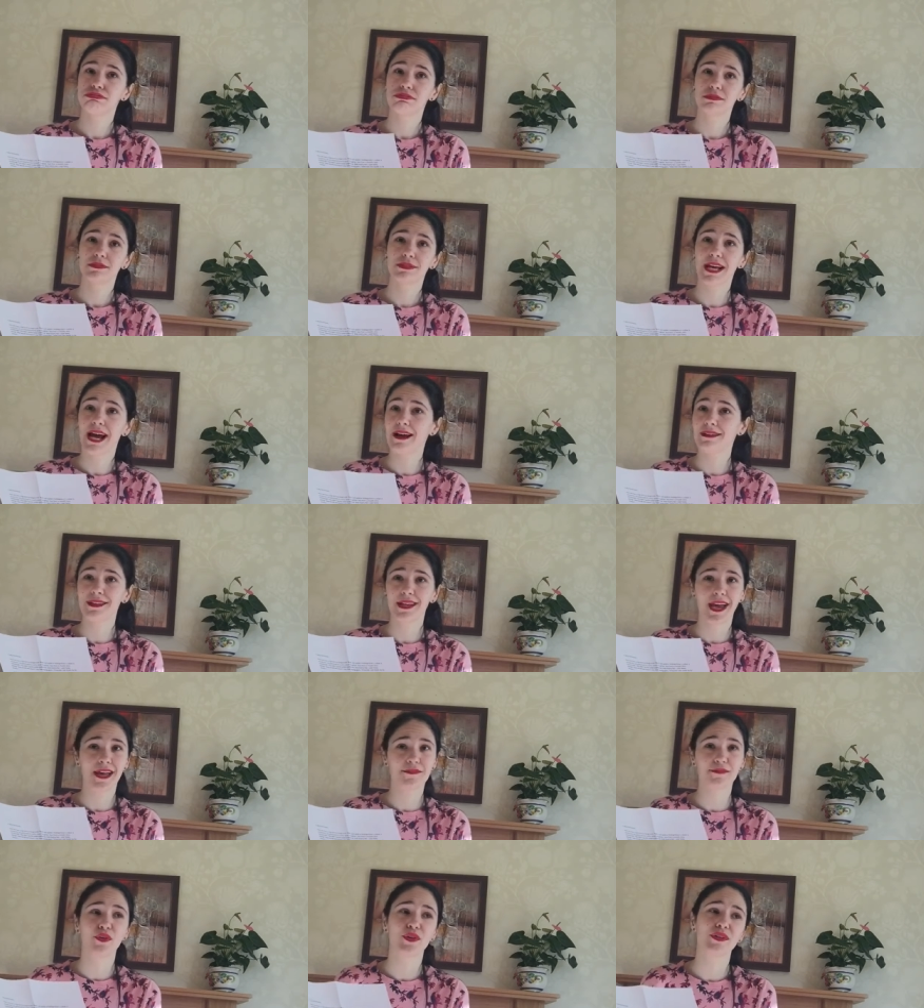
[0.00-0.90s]
Now the
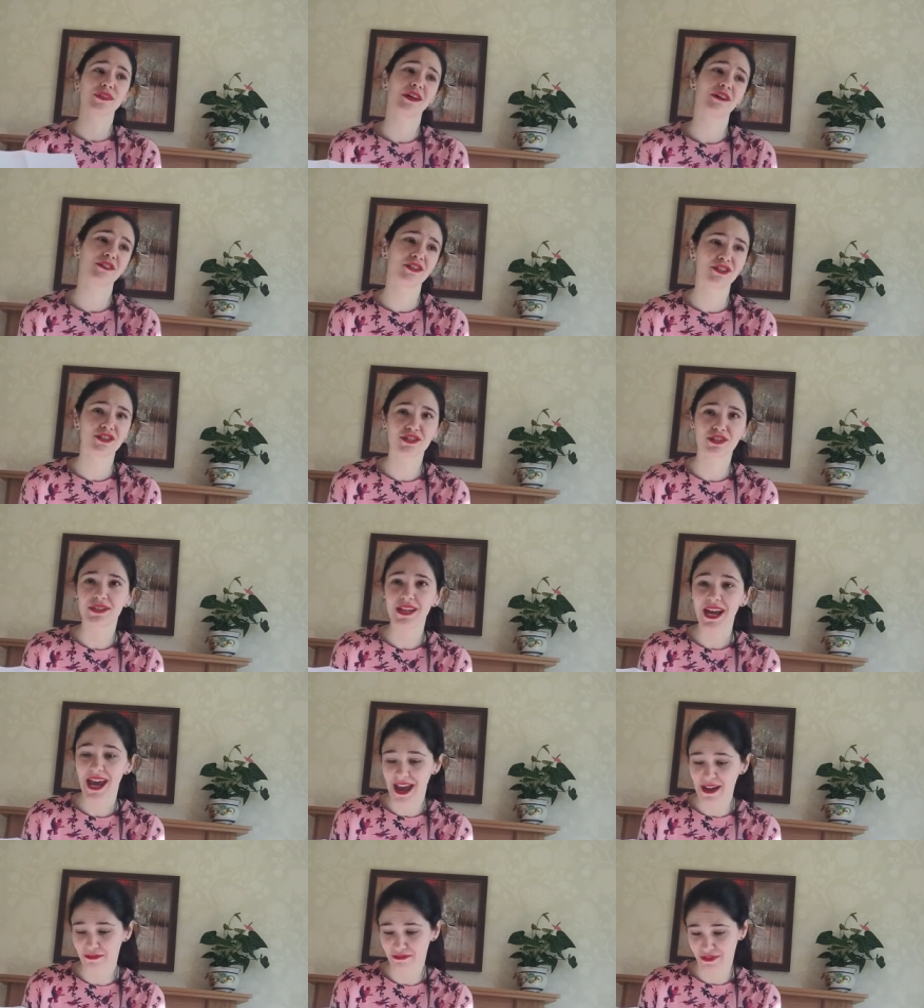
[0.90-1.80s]
envoys understood
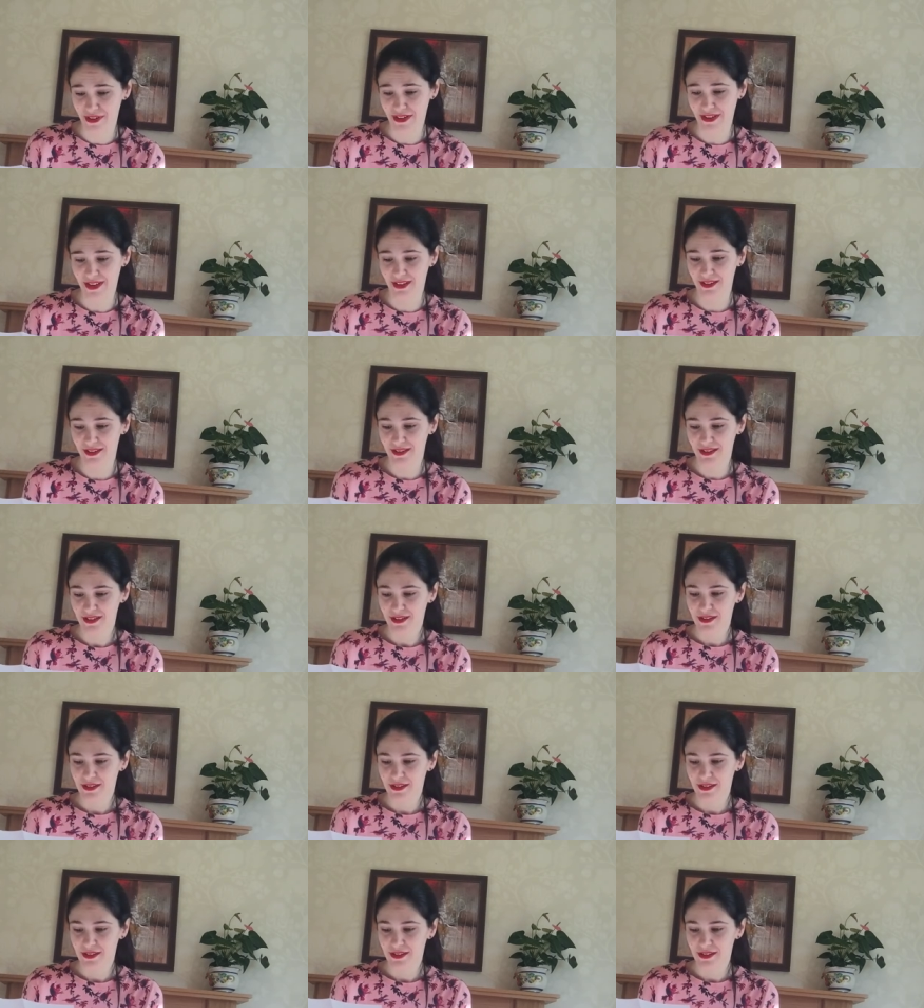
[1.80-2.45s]
everything.